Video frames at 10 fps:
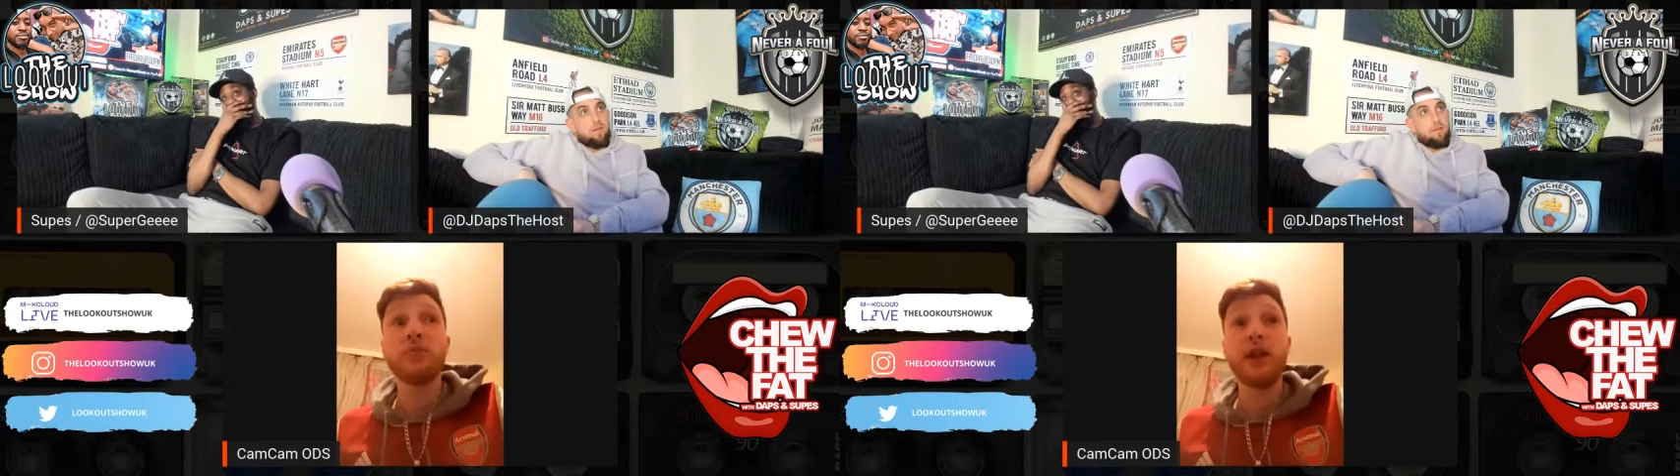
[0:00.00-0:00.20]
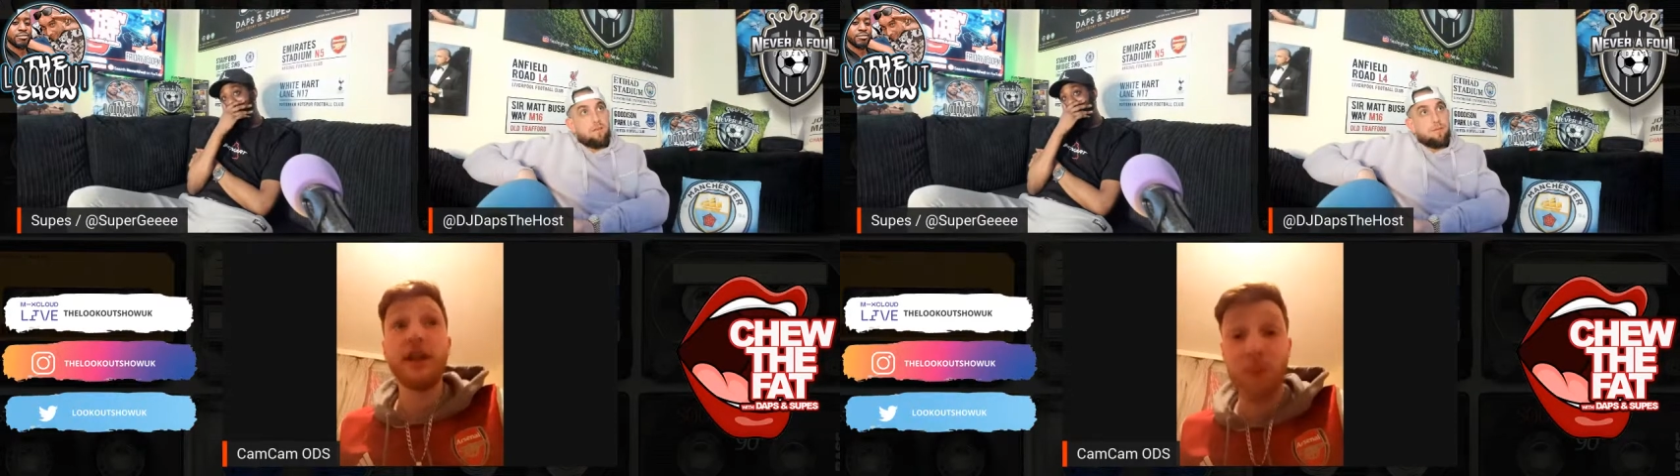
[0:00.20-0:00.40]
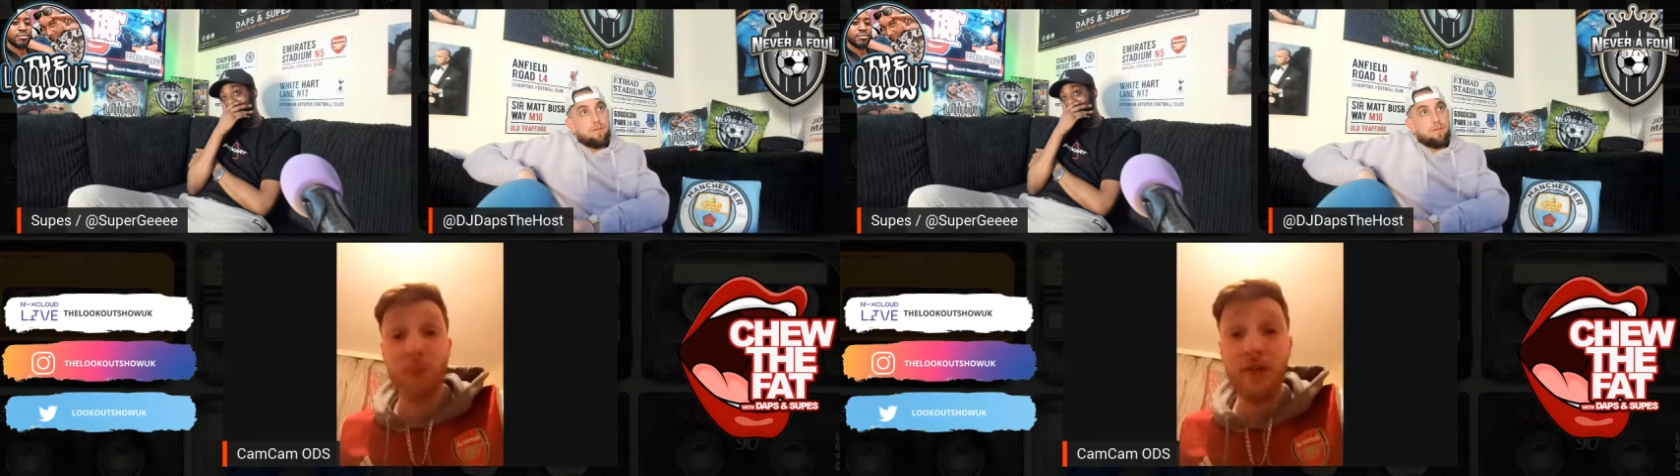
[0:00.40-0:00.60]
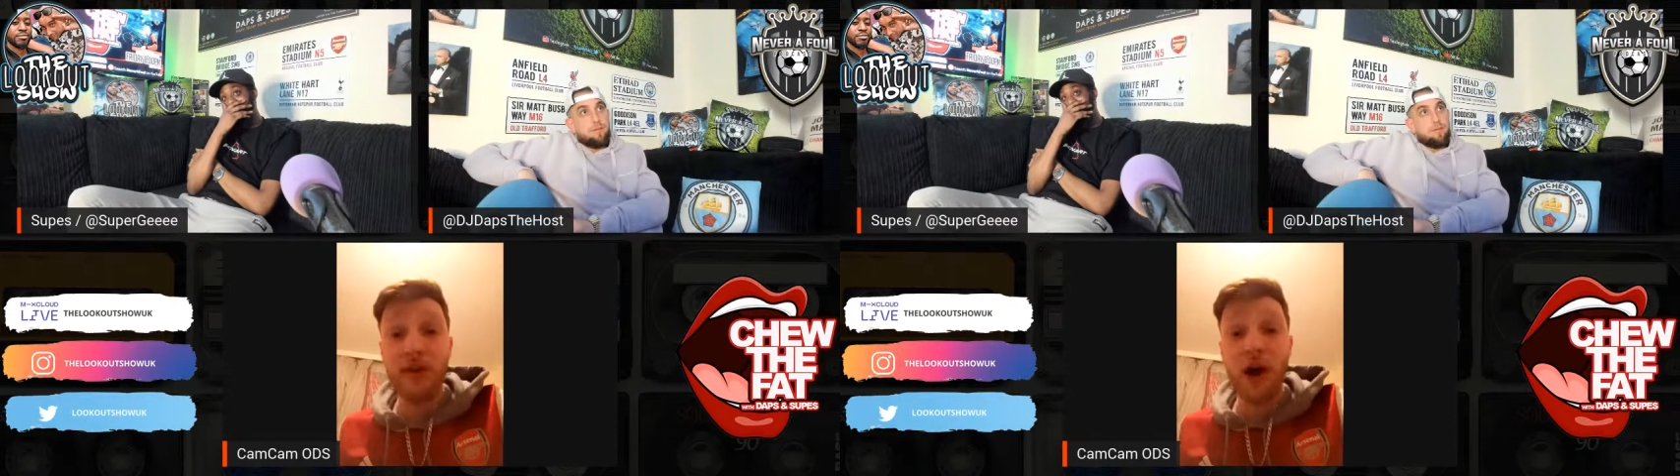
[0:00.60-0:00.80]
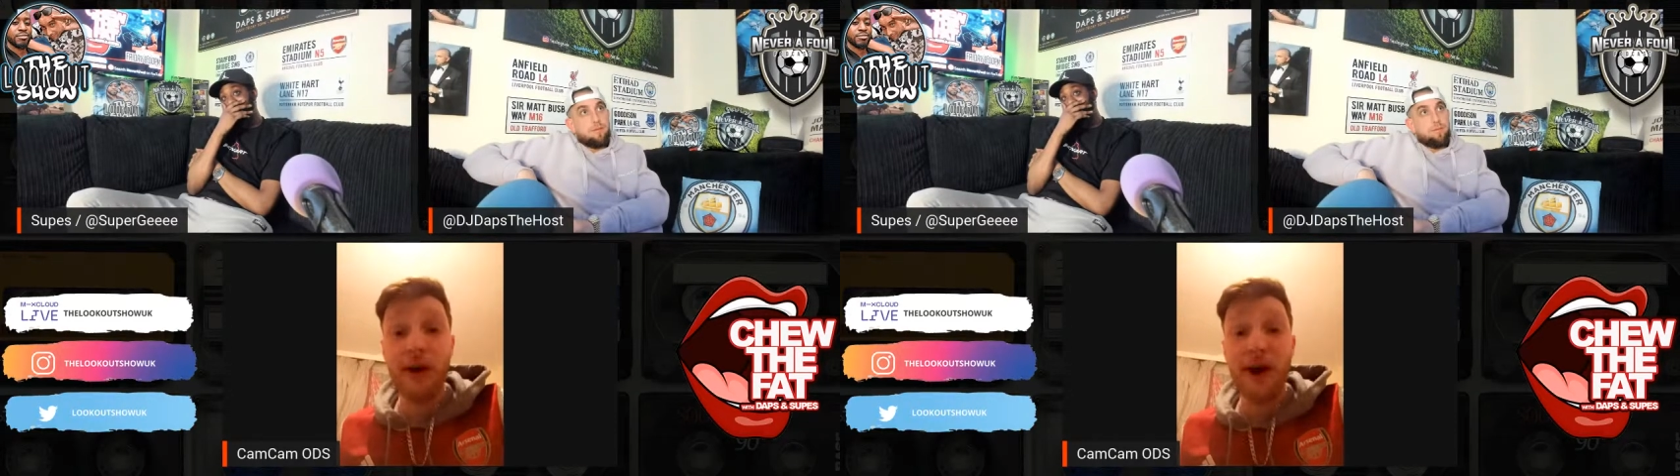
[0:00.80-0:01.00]
his brother
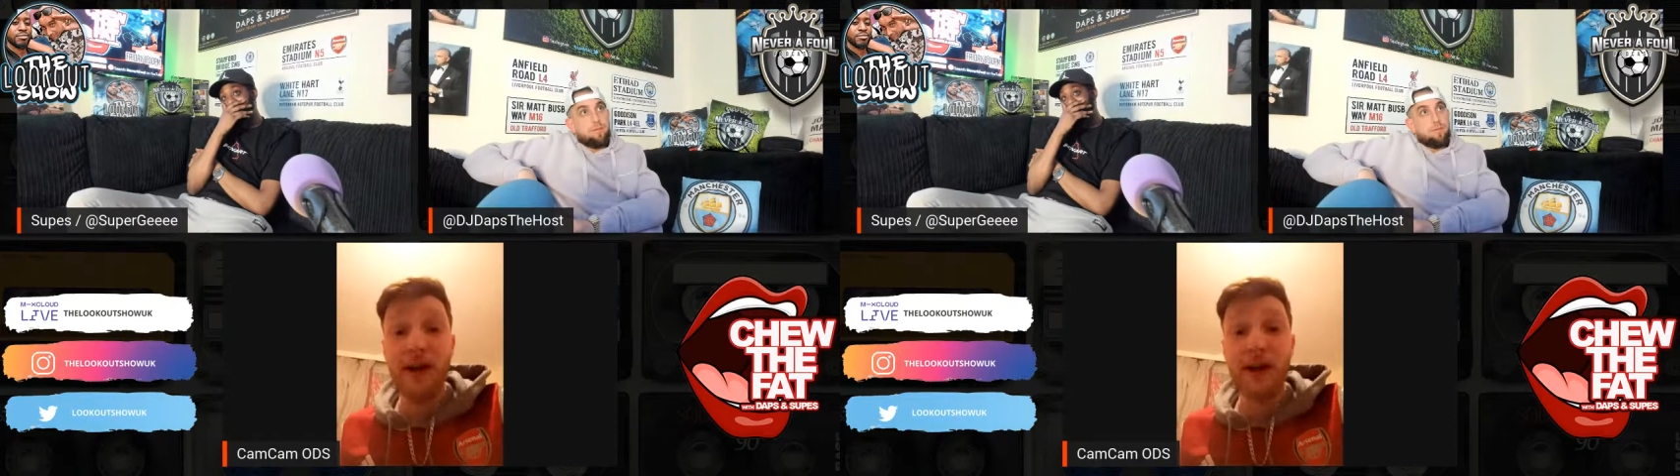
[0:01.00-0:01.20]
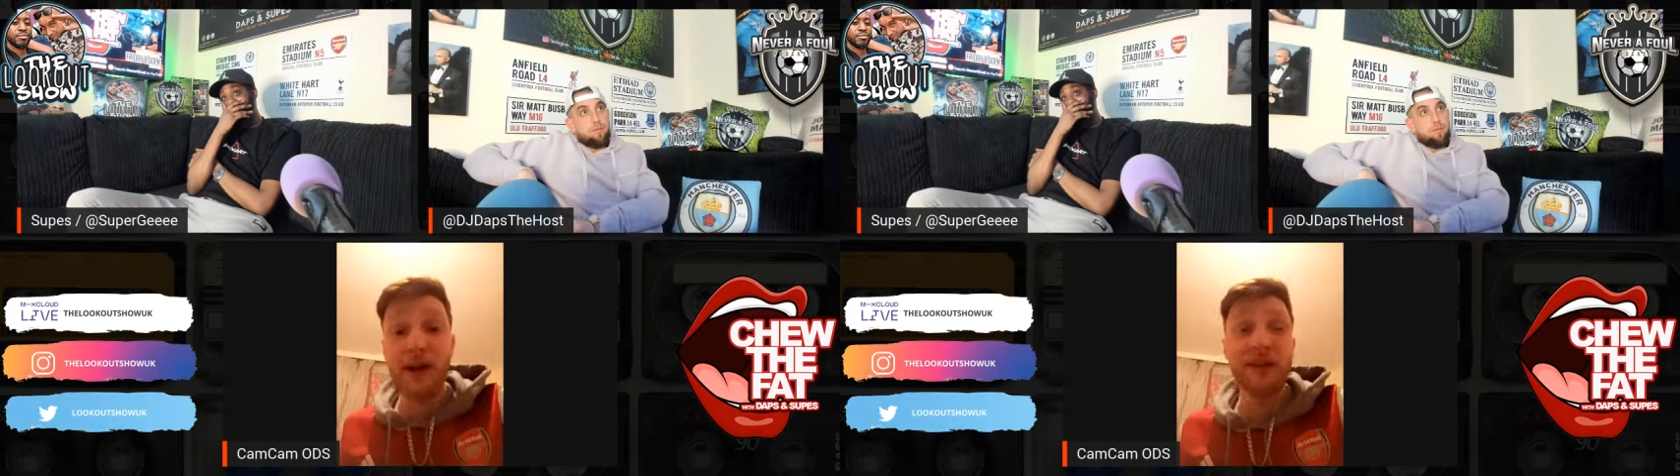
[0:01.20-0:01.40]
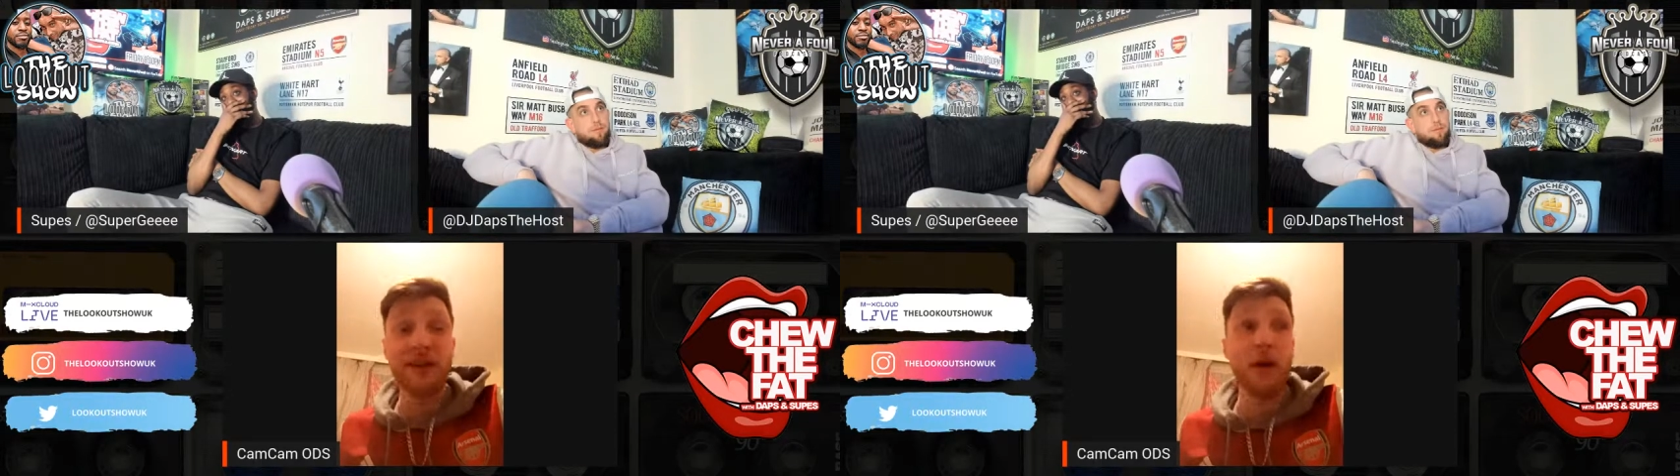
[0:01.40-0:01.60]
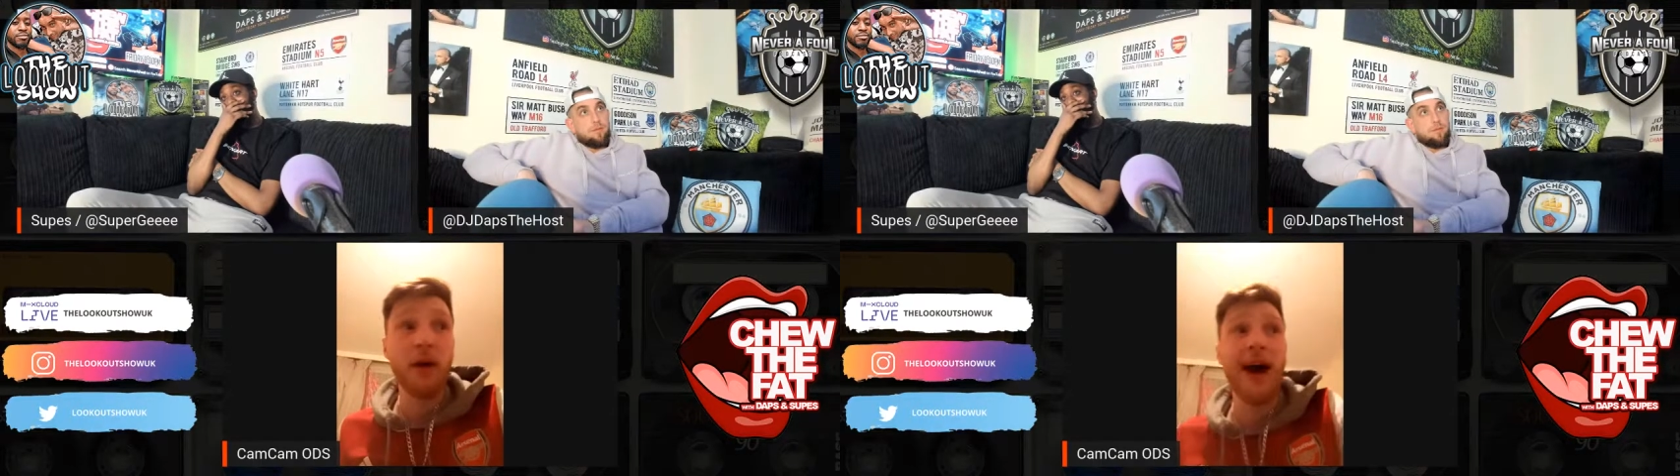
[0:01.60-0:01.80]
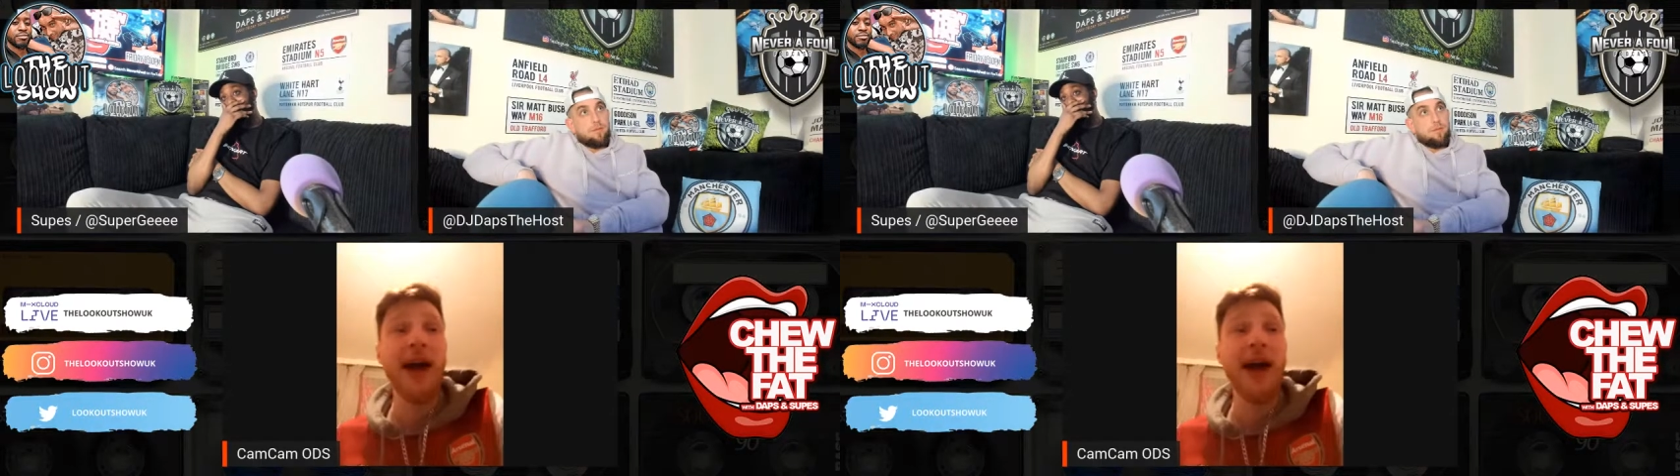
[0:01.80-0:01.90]
come out here and say, "Bruv,